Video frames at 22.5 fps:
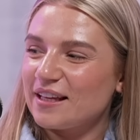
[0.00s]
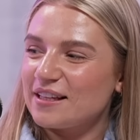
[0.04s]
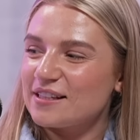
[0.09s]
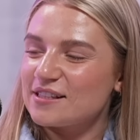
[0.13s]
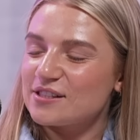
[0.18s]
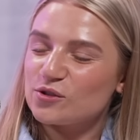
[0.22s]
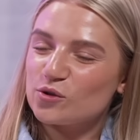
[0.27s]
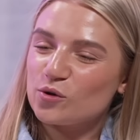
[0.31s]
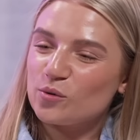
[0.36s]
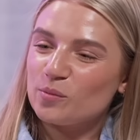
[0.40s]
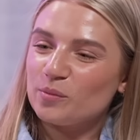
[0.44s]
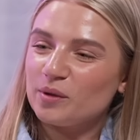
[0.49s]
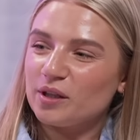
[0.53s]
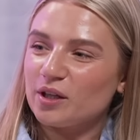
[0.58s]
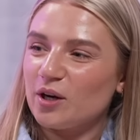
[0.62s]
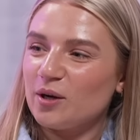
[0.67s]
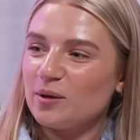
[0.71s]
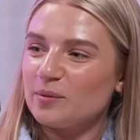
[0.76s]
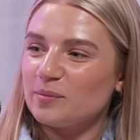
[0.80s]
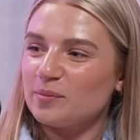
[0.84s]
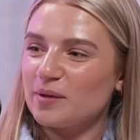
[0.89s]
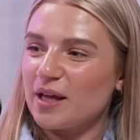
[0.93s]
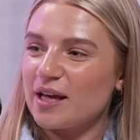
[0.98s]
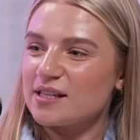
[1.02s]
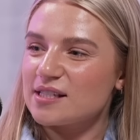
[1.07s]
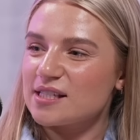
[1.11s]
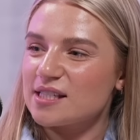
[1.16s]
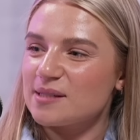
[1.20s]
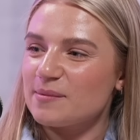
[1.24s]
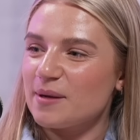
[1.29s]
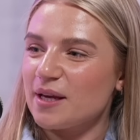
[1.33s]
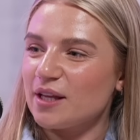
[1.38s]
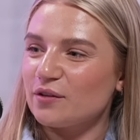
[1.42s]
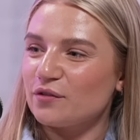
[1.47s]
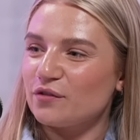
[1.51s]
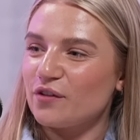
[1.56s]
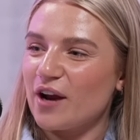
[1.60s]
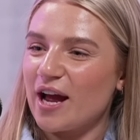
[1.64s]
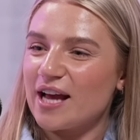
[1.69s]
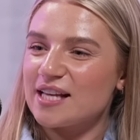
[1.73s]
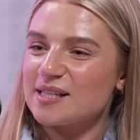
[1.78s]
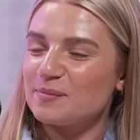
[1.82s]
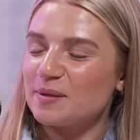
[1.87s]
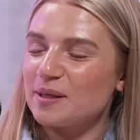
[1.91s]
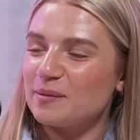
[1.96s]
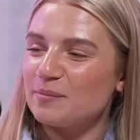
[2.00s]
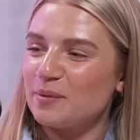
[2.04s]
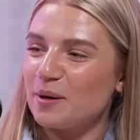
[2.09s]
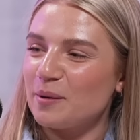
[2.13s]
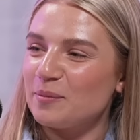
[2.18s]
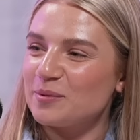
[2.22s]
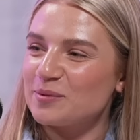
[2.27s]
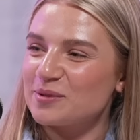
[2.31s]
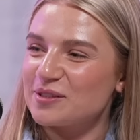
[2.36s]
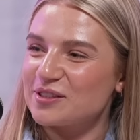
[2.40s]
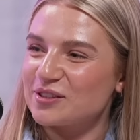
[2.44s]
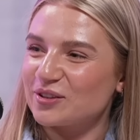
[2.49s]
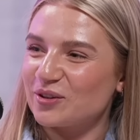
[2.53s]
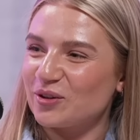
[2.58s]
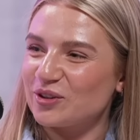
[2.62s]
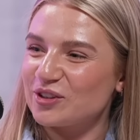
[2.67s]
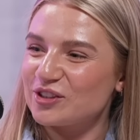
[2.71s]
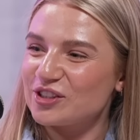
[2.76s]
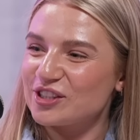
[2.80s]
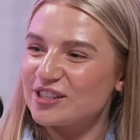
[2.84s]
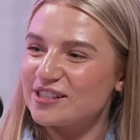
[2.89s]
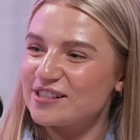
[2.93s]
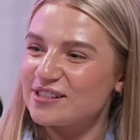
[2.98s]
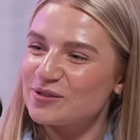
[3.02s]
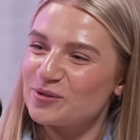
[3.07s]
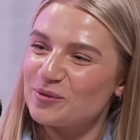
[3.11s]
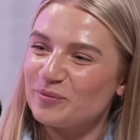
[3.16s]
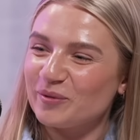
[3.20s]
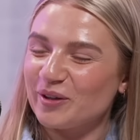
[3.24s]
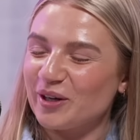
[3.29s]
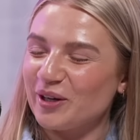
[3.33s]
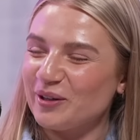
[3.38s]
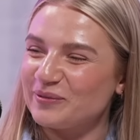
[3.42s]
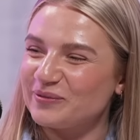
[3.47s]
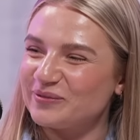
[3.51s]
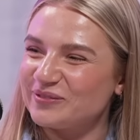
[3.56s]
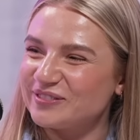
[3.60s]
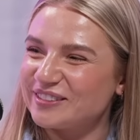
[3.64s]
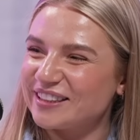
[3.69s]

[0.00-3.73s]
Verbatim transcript: Soap me up. That smell of raspberry bubbles is gorgeous. Soap me up.